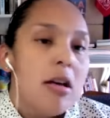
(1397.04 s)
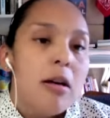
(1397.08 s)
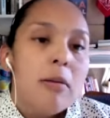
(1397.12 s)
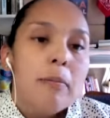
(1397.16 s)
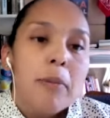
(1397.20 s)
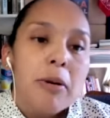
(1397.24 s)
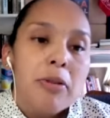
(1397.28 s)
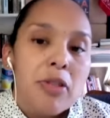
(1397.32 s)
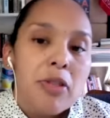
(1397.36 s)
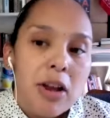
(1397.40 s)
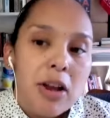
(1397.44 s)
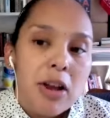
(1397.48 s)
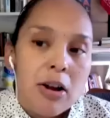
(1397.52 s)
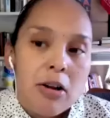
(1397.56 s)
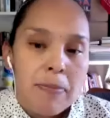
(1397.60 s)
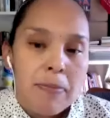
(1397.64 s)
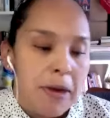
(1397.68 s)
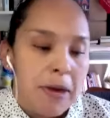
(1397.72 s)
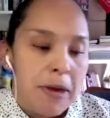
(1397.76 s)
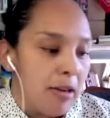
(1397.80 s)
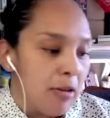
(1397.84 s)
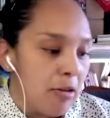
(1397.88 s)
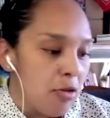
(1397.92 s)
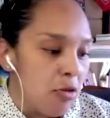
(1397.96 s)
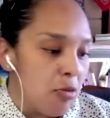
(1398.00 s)
But their
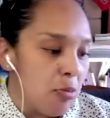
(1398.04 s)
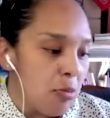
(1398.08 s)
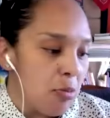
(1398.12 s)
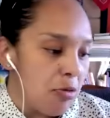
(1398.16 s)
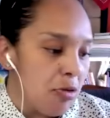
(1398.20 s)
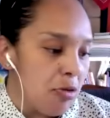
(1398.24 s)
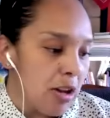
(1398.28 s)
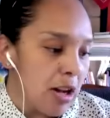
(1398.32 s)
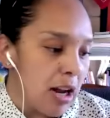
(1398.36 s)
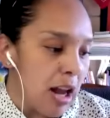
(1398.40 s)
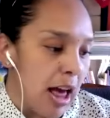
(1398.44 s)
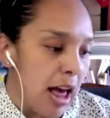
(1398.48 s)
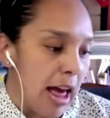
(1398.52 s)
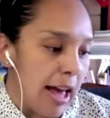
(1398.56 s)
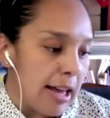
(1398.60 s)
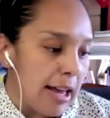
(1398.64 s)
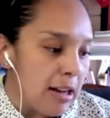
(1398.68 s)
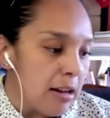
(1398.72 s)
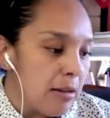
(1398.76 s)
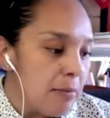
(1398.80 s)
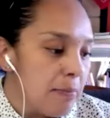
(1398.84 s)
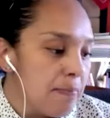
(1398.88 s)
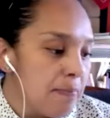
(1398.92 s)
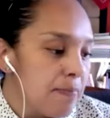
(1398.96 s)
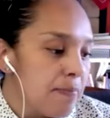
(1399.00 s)
appeals were
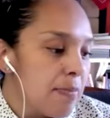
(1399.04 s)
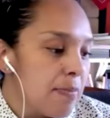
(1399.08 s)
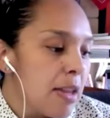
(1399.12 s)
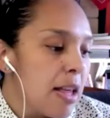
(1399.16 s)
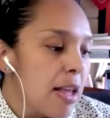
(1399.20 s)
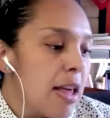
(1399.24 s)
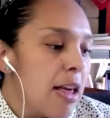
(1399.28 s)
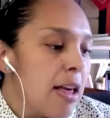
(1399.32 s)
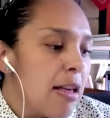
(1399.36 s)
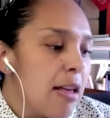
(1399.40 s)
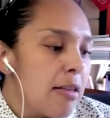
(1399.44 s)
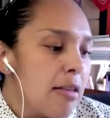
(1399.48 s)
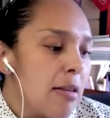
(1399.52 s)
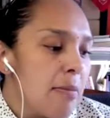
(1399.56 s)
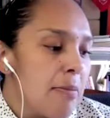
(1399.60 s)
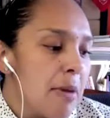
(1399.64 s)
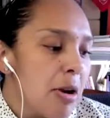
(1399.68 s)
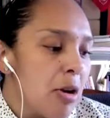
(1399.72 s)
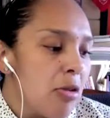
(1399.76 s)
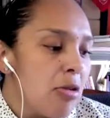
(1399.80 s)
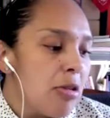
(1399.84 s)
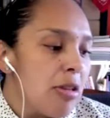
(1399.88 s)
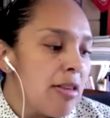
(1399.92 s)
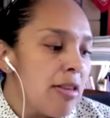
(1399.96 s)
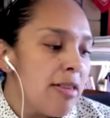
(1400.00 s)
denied. The
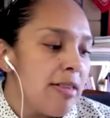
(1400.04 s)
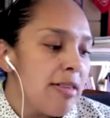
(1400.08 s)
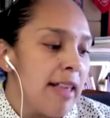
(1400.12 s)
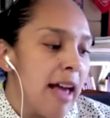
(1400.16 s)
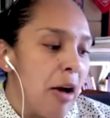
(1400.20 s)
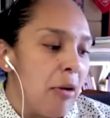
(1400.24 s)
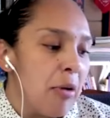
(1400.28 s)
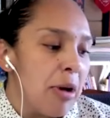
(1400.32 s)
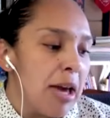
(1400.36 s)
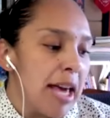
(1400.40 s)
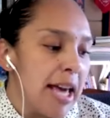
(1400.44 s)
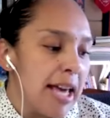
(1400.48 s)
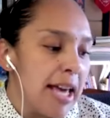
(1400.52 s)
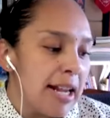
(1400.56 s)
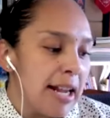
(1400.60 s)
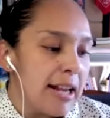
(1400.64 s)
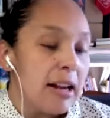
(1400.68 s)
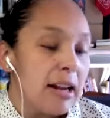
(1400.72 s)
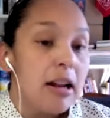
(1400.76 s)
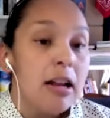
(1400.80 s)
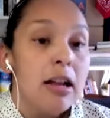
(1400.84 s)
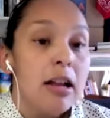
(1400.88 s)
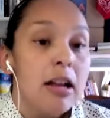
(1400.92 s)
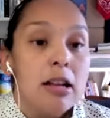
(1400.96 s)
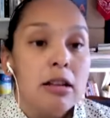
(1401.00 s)
mural is now
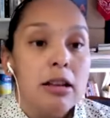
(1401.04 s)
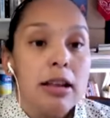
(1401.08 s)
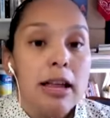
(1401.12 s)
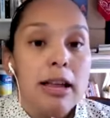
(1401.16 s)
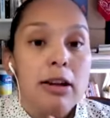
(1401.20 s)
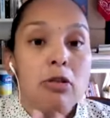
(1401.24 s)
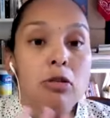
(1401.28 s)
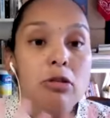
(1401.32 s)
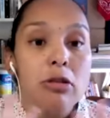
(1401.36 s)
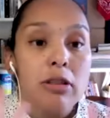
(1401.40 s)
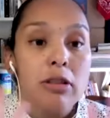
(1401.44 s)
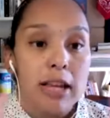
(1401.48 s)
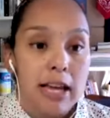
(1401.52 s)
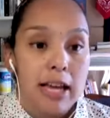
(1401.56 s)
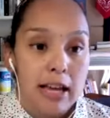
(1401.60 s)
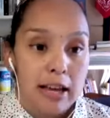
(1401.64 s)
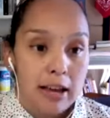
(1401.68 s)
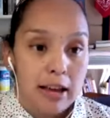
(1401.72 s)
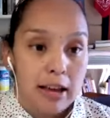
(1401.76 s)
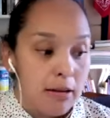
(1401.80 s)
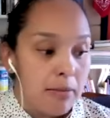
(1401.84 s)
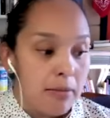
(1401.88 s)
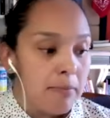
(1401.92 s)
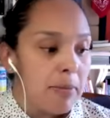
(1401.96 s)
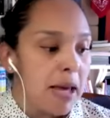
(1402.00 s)
hidden
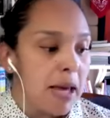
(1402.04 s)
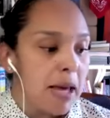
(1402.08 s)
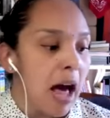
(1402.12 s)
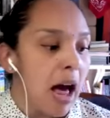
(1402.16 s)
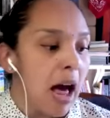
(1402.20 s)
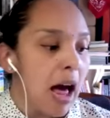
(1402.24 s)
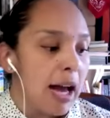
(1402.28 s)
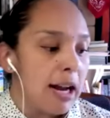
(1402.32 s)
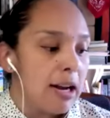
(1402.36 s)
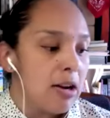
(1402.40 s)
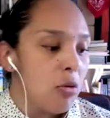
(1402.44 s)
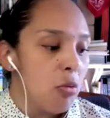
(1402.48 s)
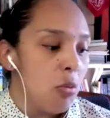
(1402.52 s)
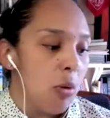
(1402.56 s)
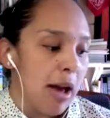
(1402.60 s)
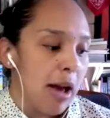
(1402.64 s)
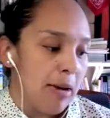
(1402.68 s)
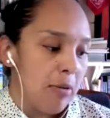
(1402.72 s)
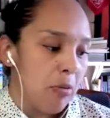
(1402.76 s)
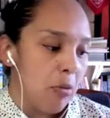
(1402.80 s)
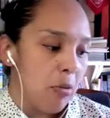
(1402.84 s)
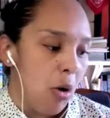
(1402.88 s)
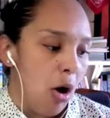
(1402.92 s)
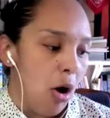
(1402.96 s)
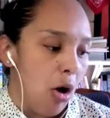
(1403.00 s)
literally behind a
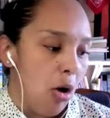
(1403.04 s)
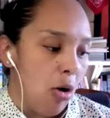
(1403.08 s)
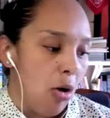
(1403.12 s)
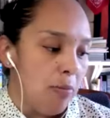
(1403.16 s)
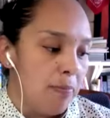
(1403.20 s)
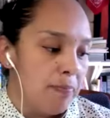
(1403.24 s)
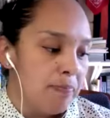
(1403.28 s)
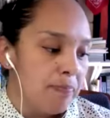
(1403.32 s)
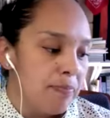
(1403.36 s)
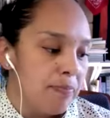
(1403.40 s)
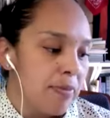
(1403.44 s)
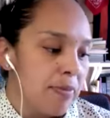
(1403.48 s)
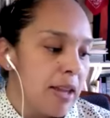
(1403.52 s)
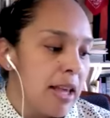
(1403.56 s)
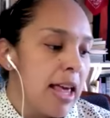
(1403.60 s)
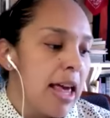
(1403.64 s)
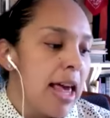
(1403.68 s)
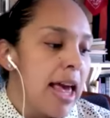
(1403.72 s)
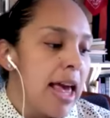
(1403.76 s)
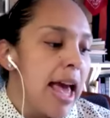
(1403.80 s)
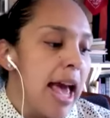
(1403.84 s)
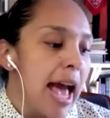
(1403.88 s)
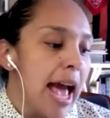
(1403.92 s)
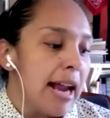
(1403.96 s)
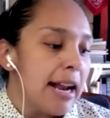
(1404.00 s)
white wall
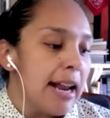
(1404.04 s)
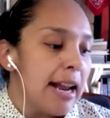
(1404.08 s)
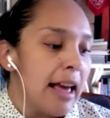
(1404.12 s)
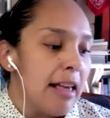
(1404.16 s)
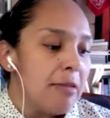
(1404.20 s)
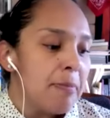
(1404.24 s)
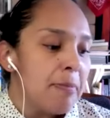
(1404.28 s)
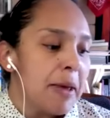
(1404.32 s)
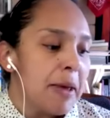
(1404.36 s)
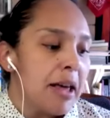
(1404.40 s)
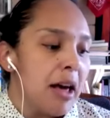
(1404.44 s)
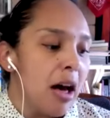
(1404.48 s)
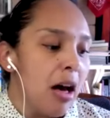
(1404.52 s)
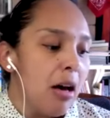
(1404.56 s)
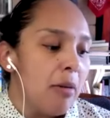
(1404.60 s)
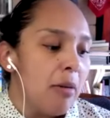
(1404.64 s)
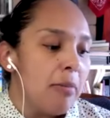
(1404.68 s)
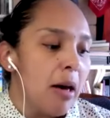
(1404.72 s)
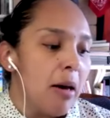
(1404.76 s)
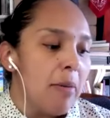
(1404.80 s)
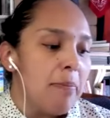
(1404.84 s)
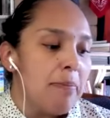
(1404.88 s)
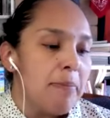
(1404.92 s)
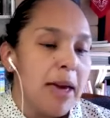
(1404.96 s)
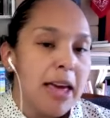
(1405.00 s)
and has become
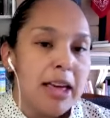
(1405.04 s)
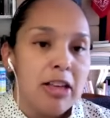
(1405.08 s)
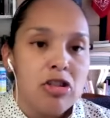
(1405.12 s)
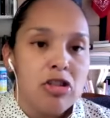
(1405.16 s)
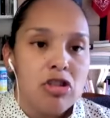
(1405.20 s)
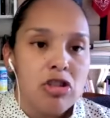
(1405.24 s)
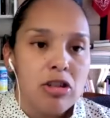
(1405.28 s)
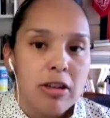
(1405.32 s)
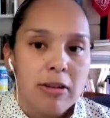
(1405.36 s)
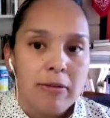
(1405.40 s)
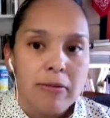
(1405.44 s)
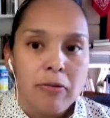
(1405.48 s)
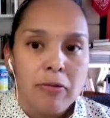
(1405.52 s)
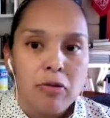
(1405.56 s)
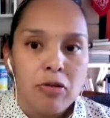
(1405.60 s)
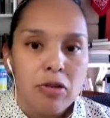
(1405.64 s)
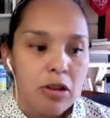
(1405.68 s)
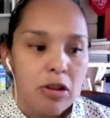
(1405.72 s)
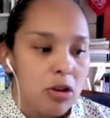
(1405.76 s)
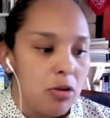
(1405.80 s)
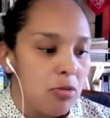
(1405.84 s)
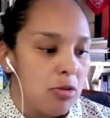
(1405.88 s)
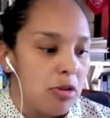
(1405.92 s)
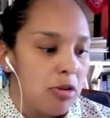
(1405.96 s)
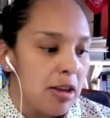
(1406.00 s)
a makeshift
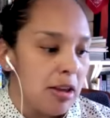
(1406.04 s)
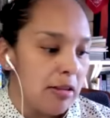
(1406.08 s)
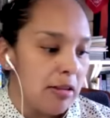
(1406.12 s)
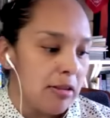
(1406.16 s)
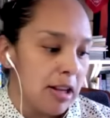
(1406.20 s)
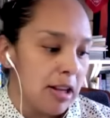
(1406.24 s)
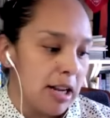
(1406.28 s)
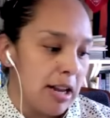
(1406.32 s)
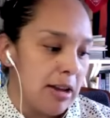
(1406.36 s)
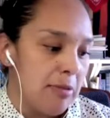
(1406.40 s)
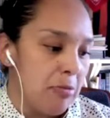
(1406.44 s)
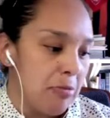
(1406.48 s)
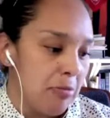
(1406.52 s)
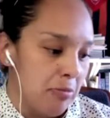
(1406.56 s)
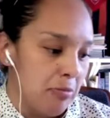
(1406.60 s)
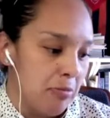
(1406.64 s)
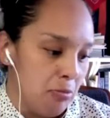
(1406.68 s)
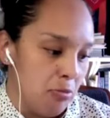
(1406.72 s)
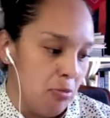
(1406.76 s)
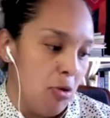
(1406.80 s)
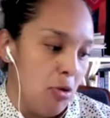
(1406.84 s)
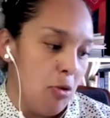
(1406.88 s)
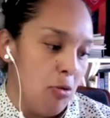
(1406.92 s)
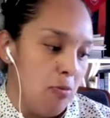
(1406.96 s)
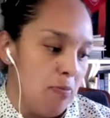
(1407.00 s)
utility
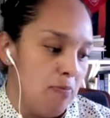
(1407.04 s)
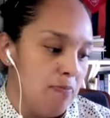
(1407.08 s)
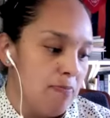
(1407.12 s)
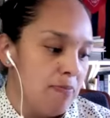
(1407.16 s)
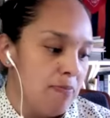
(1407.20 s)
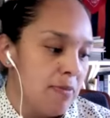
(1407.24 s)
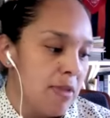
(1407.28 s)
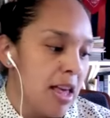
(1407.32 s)
room.